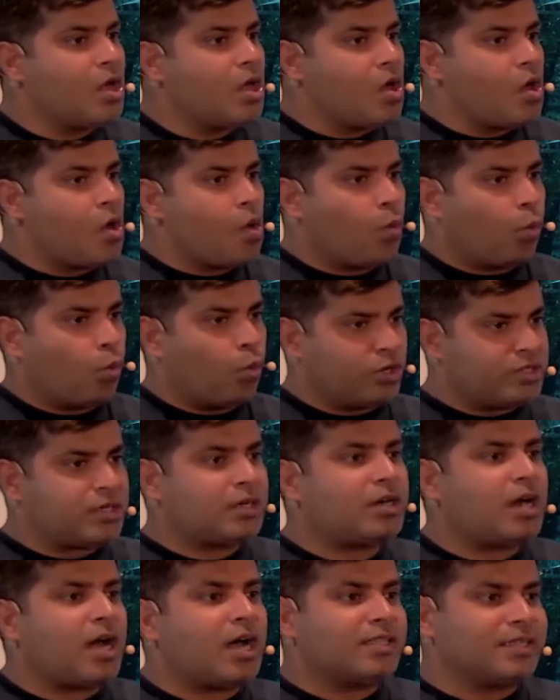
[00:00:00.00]
What are
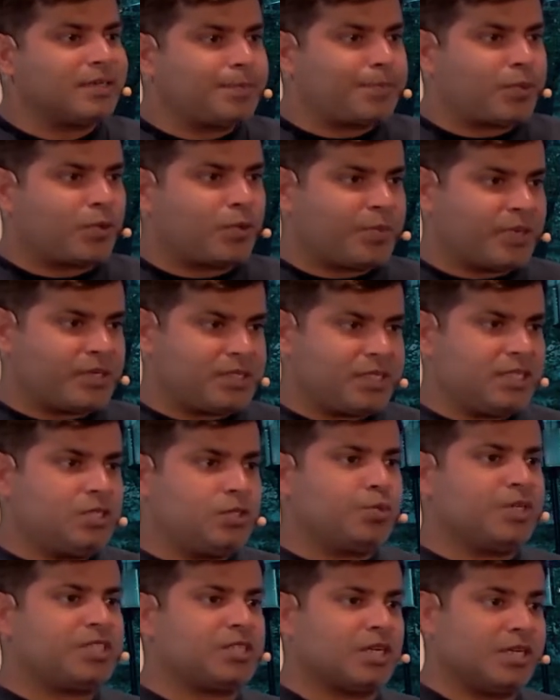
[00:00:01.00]
other properties
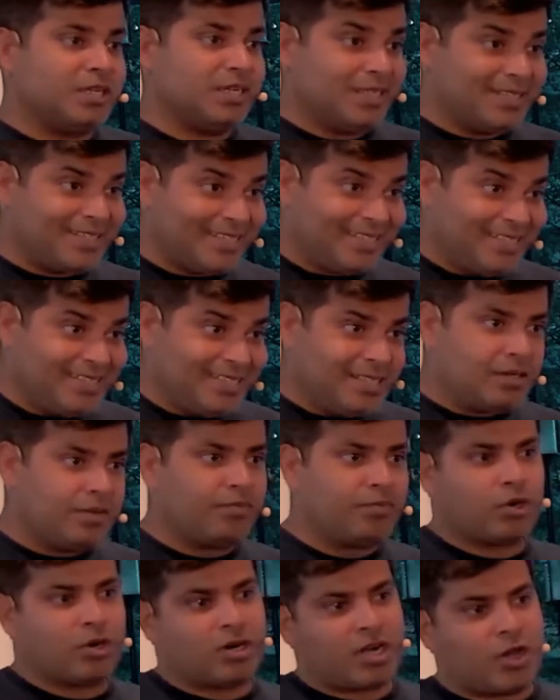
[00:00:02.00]
which are needed
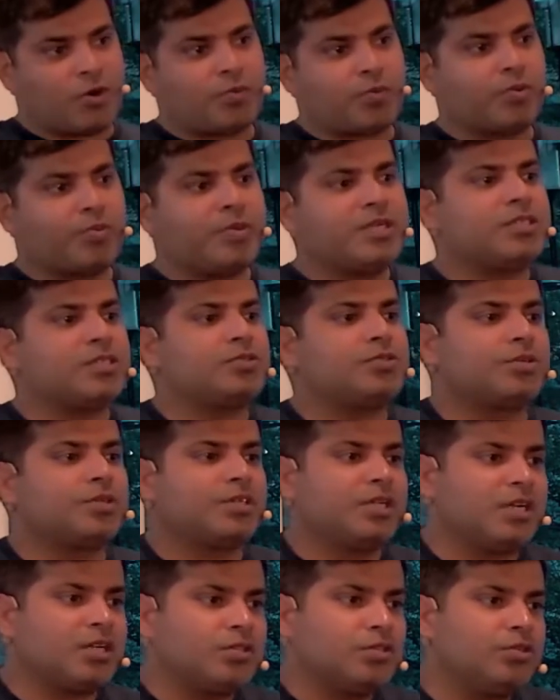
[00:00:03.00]
for CloudFormation to
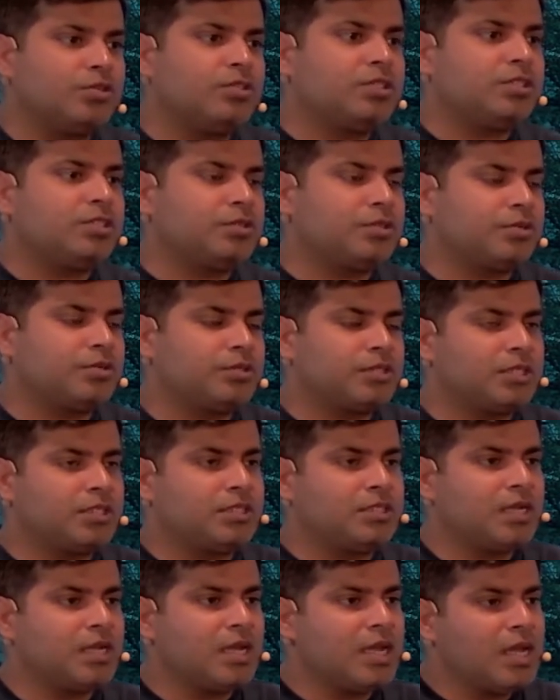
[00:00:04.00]
create those resources?
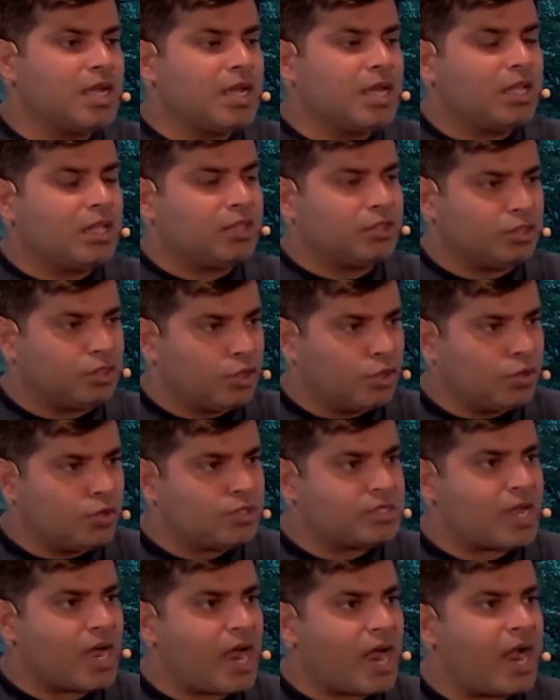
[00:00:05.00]
Those
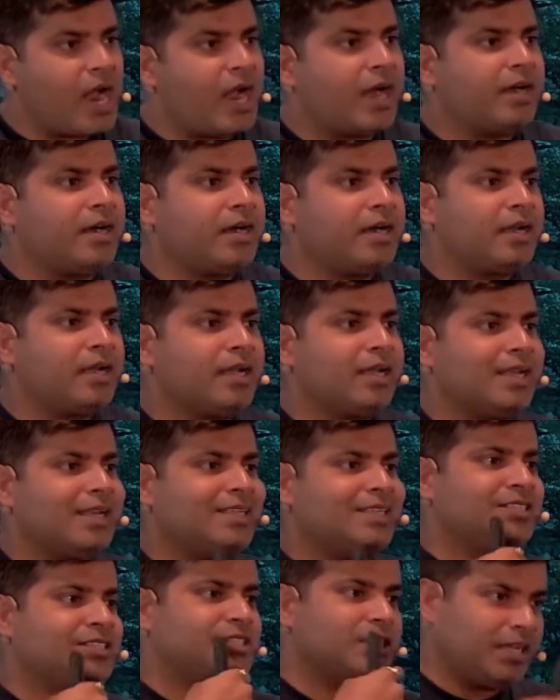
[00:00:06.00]
are
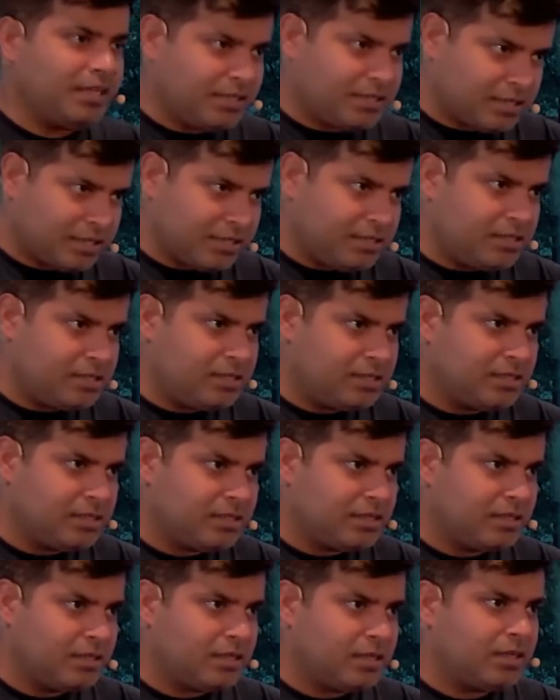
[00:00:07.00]
injected,
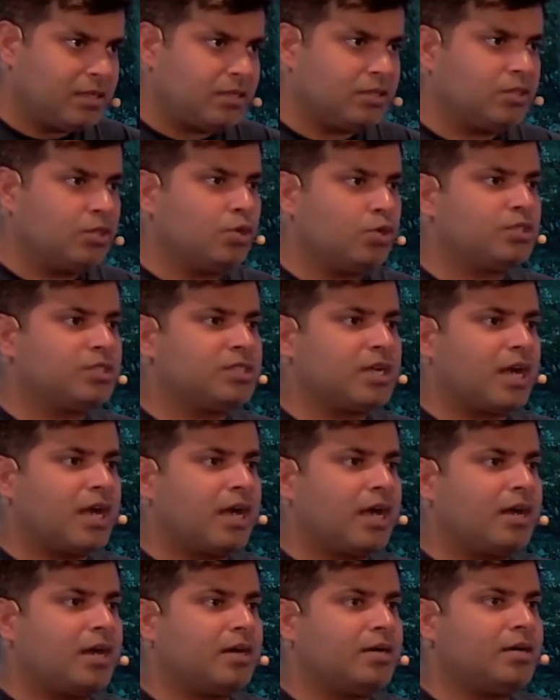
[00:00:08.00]
those
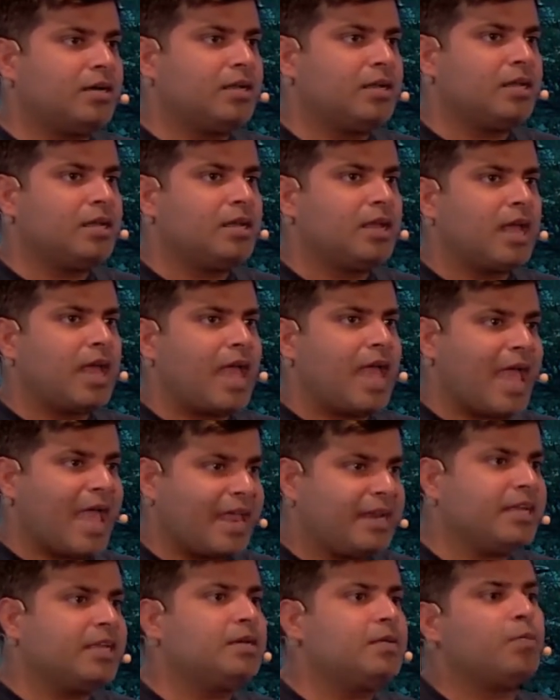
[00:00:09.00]
are
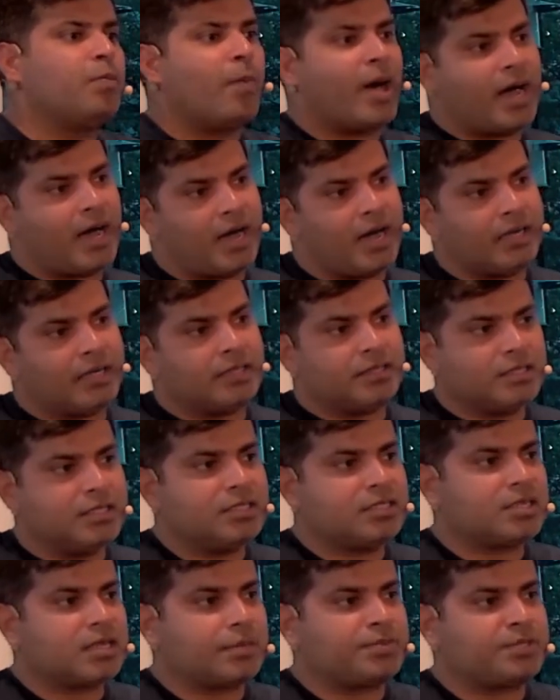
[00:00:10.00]
added by
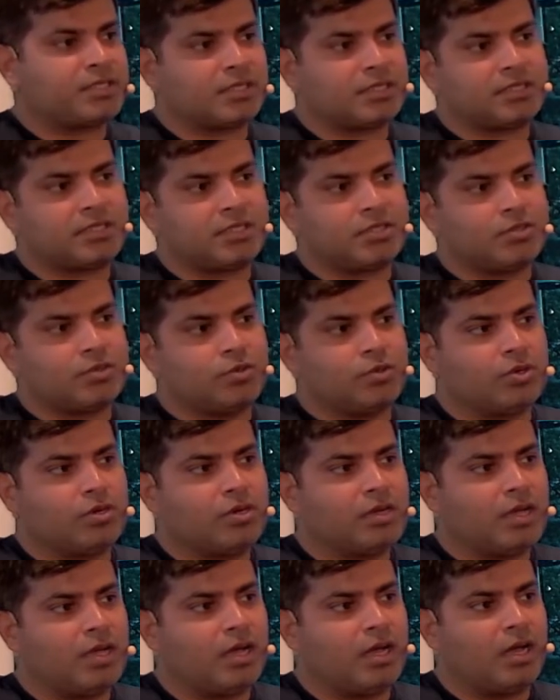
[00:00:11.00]
this abstraction tool,
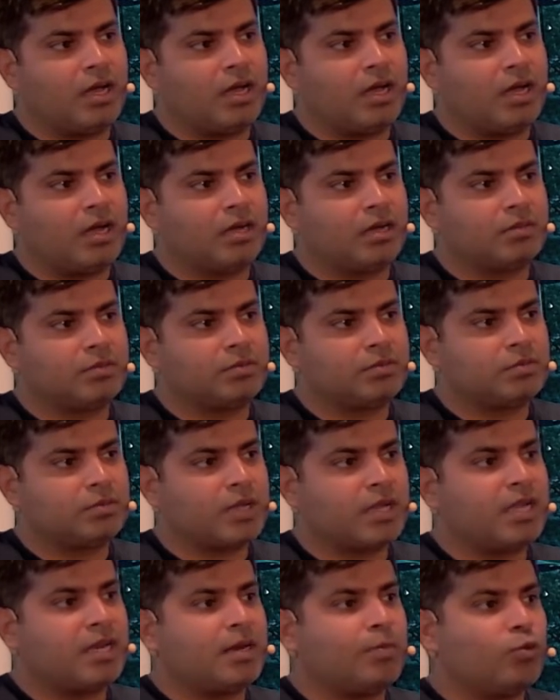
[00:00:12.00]
AWS
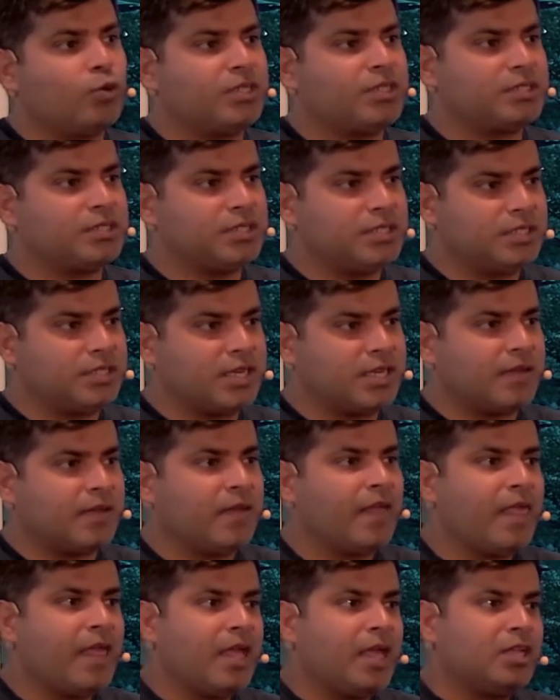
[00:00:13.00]
CDK.
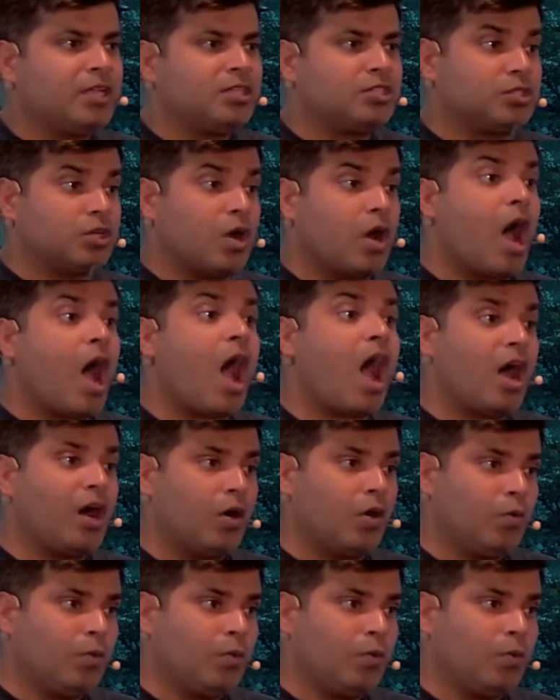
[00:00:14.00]
So how?